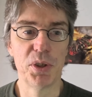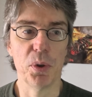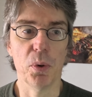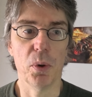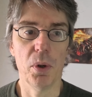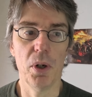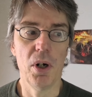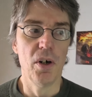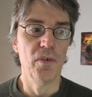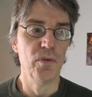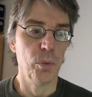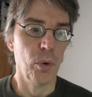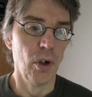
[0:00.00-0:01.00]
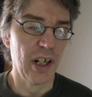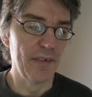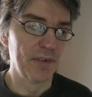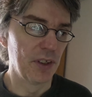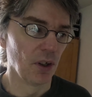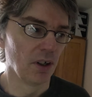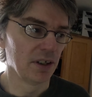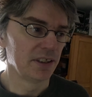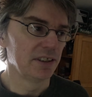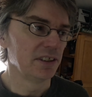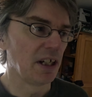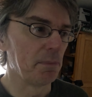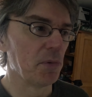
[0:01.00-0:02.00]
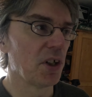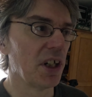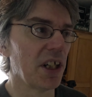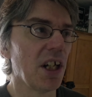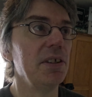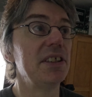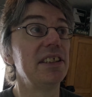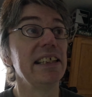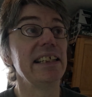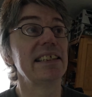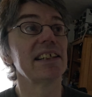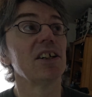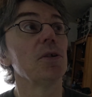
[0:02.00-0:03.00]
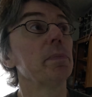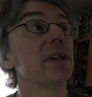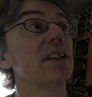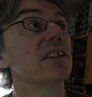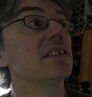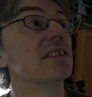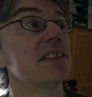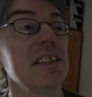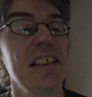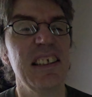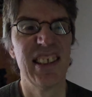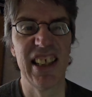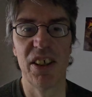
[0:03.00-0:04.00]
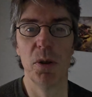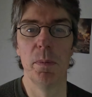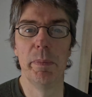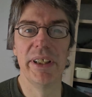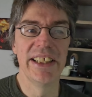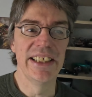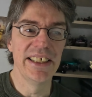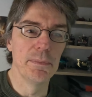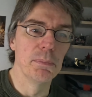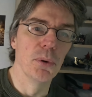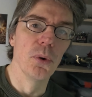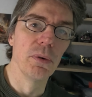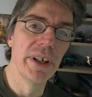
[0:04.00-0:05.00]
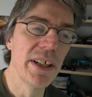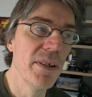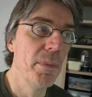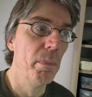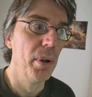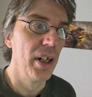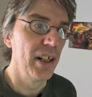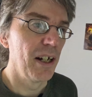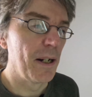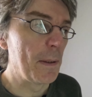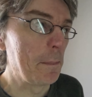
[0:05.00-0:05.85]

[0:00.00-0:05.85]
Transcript: tour of what I've got. I'm not going to go into detail because that would be boring. But